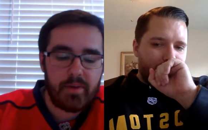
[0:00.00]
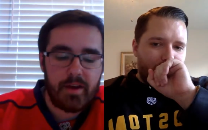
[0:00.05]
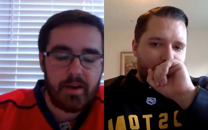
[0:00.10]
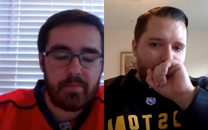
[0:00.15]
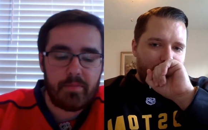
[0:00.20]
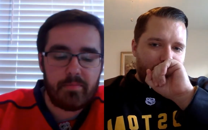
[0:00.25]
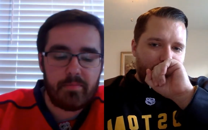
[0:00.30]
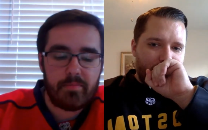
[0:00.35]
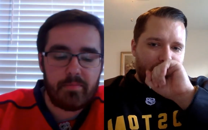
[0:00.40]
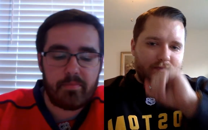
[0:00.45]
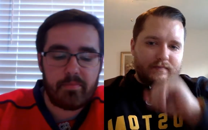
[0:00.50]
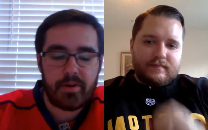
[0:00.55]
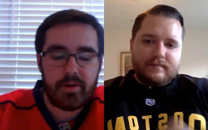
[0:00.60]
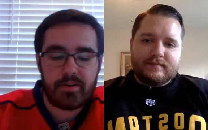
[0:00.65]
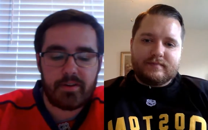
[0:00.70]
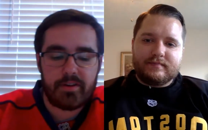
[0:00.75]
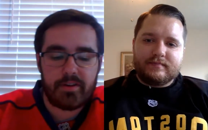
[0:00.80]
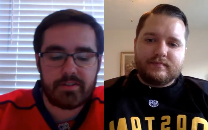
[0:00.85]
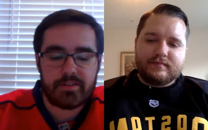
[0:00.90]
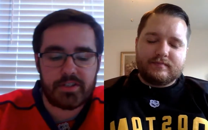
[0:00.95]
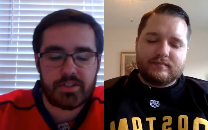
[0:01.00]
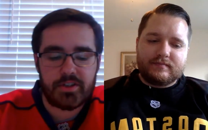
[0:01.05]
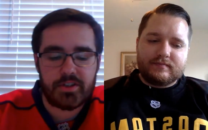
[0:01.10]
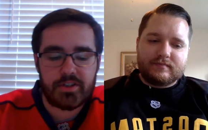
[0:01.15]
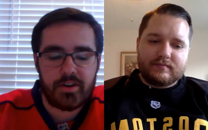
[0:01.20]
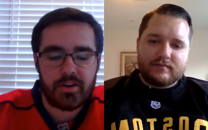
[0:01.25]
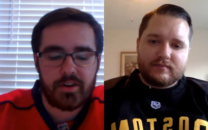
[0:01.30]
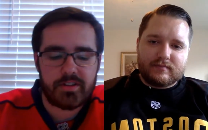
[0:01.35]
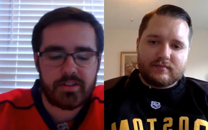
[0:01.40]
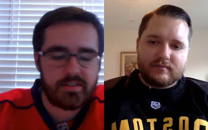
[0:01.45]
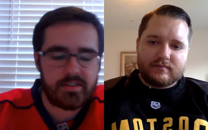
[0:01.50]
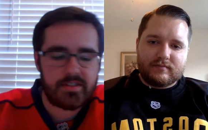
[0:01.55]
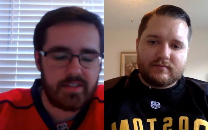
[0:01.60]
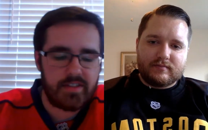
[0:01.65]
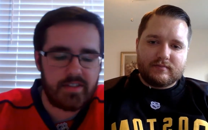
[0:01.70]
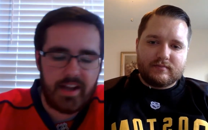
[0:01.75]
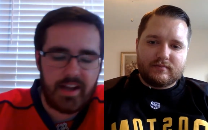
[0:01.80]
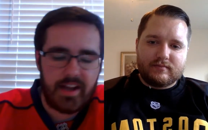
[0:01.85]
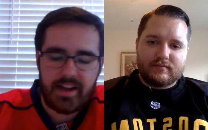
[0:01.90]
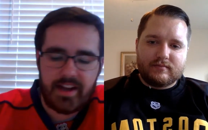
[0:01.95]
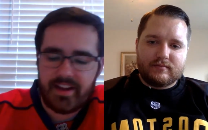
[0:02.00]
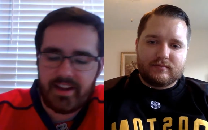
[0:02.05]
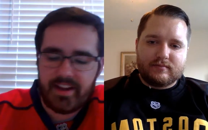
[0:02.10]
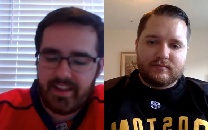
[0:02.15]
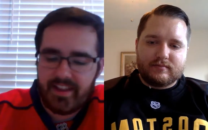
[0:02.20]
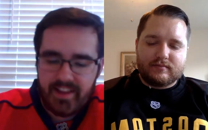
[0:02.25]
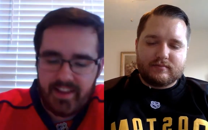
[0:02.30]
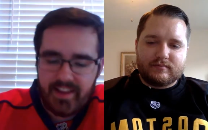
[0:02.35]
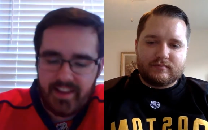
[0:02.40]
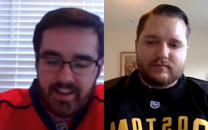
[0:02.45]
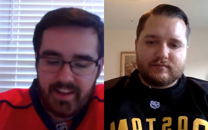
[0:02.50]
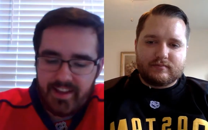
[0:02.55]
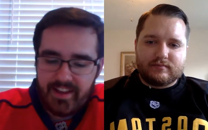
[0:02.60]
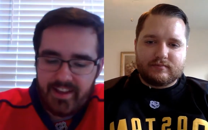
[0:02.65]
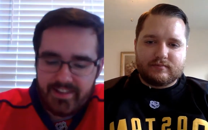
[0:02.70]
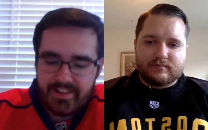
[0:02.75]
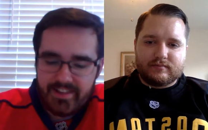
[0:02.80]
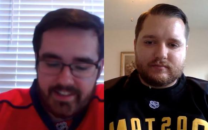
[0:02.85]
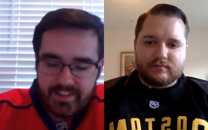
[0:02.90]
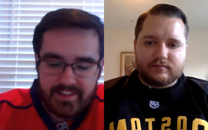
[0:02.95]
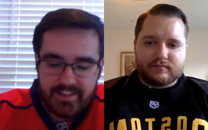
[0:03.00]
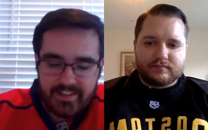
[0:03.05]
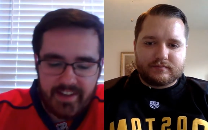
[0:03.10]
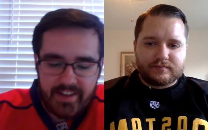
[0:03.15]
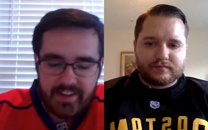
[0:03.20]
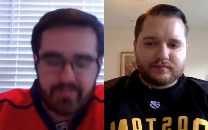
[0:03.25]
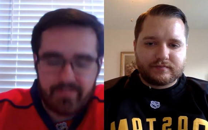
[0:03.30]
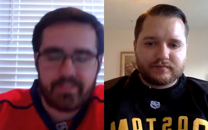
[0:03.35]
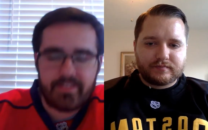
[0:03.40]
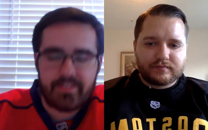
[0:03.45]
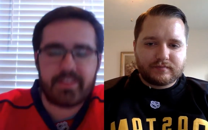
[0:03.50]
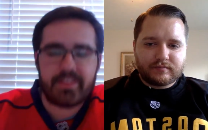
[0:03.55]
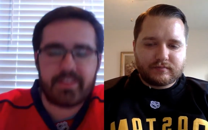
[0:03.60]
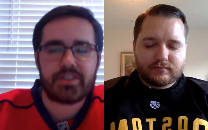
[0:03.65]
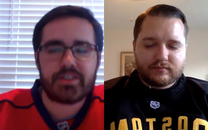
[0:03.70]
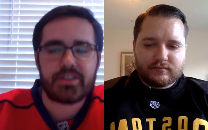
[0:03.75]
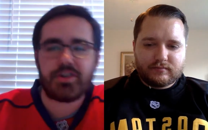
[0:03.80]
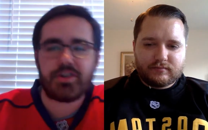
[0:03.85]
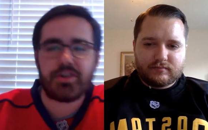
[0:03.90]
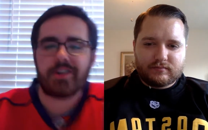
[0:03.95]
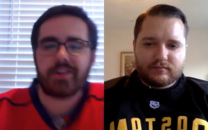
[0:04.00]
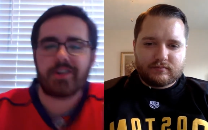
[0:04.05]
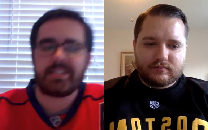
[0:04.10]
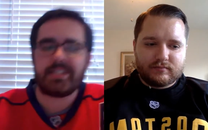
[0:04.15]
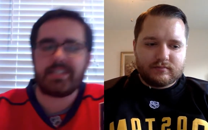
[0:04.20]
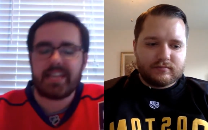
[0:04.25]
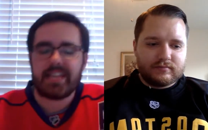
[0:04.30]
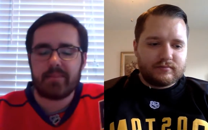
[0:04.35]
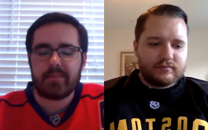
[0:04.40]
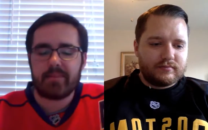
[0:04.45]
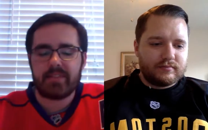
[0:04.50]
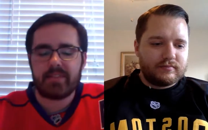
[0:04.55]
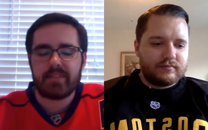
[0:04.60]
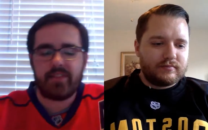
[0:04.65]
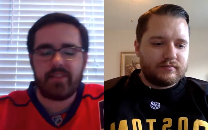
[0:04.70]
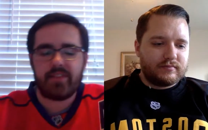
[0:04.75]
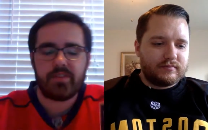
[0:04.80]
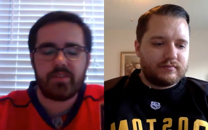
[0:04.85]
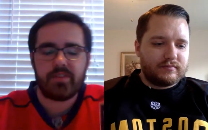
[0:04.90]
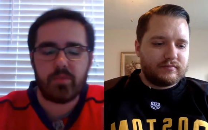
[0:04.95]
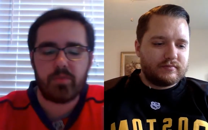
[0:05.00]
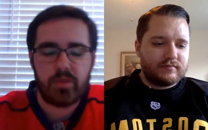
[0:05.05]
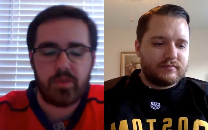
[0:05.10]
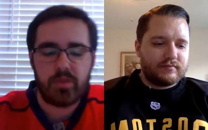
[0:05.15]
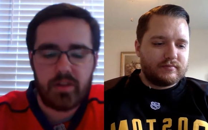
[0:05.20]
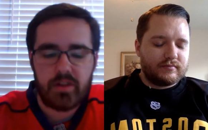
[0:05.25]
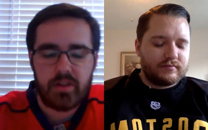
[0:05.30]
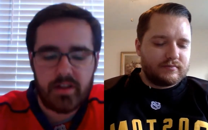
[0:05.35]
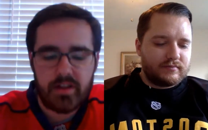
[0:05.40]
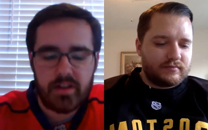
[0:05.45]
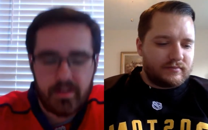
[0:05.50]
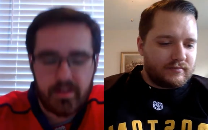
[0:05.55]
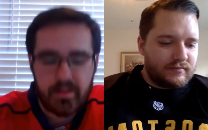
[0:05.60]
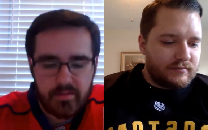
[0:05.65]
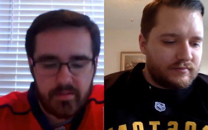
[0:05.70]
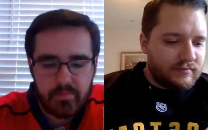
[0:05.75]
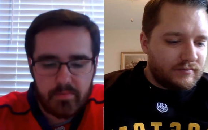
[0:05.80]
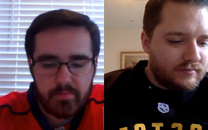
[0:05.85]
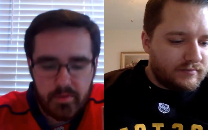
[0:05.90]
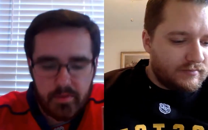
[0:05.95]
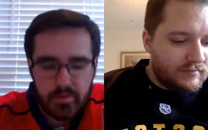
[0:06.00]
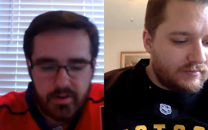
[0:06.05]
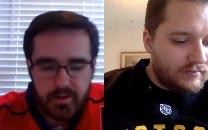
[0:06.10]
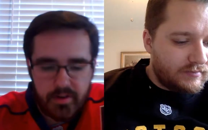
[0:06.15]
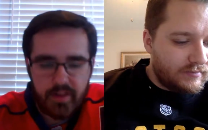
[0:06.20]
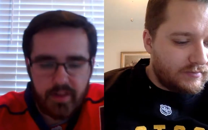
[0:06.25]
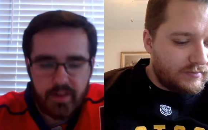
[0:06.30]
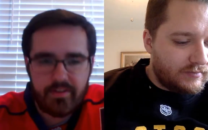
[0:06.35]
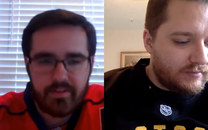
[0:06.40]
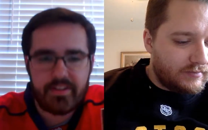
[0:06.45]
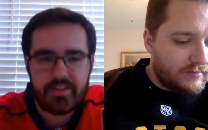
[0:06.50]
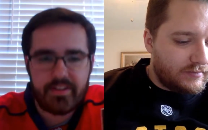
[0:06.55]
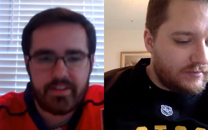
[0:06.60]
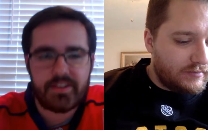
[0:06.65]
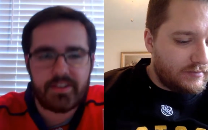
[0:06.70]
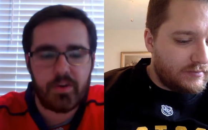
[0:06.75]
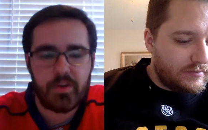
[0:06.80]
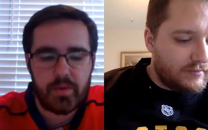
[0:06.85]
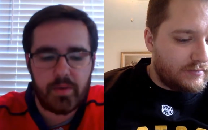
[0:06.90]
Speaker 1: the Predators and the Sharks. I definitely think the Sharks in Game 7 will pull it off. I think they'll